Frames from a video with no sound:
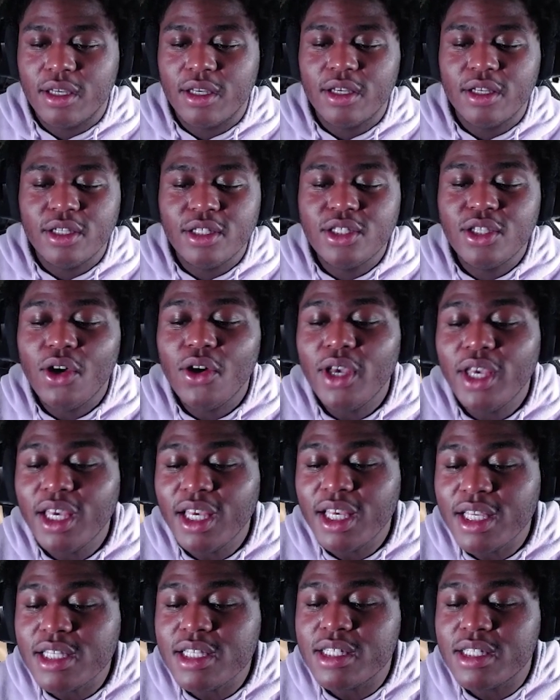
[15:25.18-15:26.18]
So
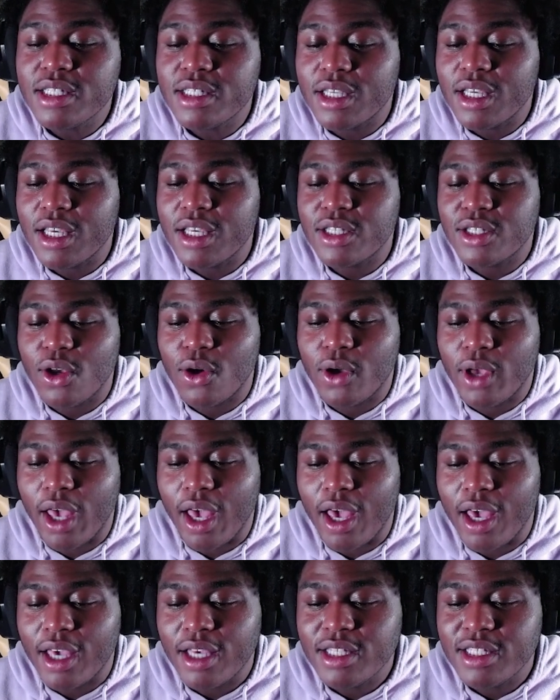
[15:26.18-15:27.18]
his is
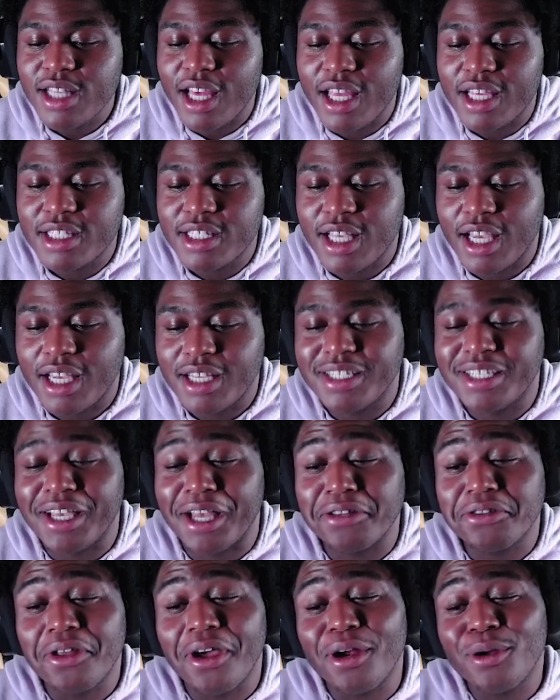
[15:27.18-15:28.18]
okay. It's not exciting as I
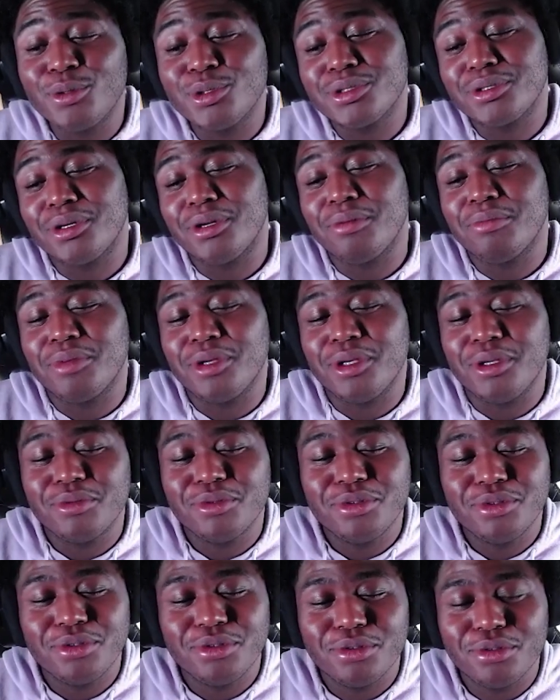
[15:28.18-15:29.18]
thought it was gonna be,
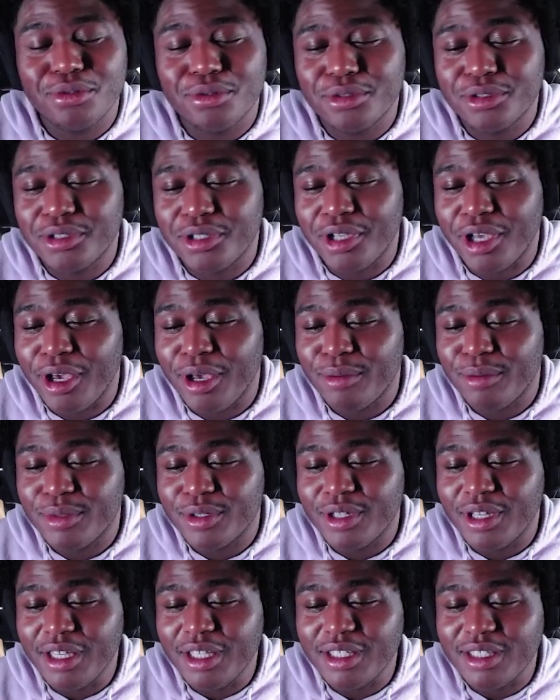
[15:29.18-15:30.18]
which is a little sad, but
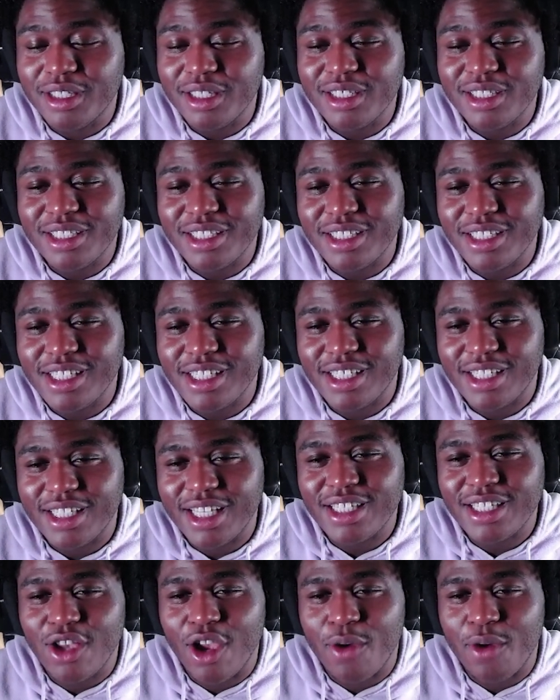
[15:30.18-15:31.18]

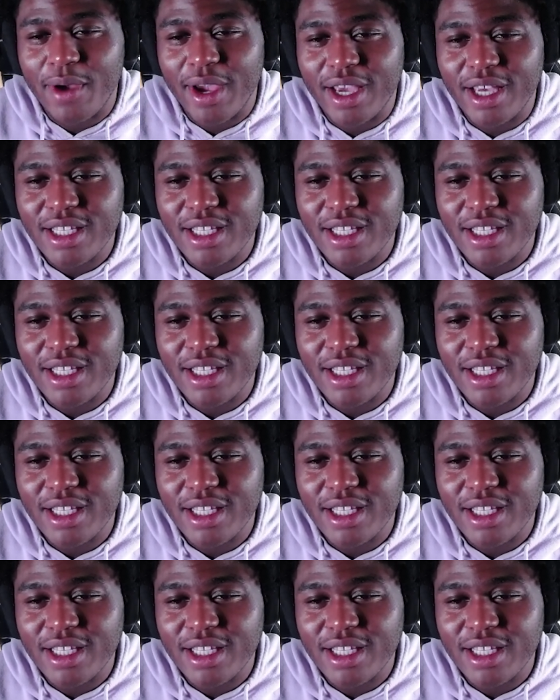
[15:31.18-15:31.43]
it's alright.